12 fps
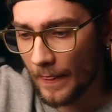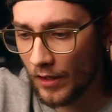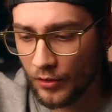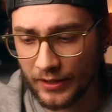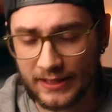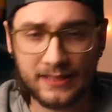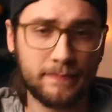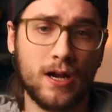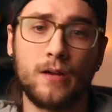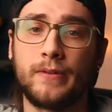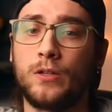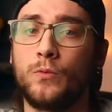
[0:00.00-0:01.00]
You can
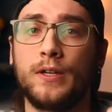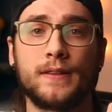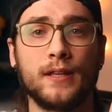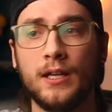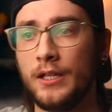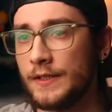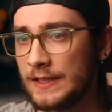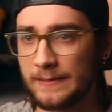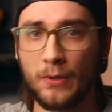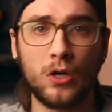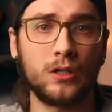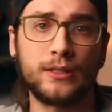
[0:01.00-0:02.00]
experiment with
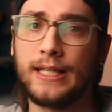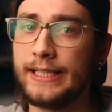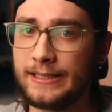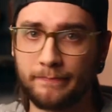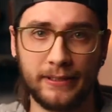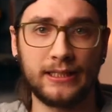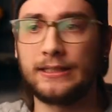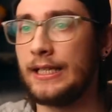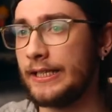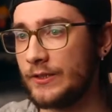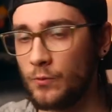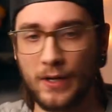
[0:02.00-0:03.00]
small lights, big
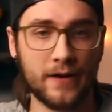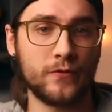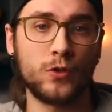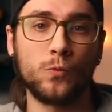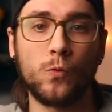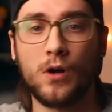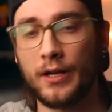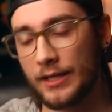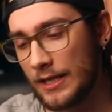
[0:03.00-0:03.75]
lights, whatever you want.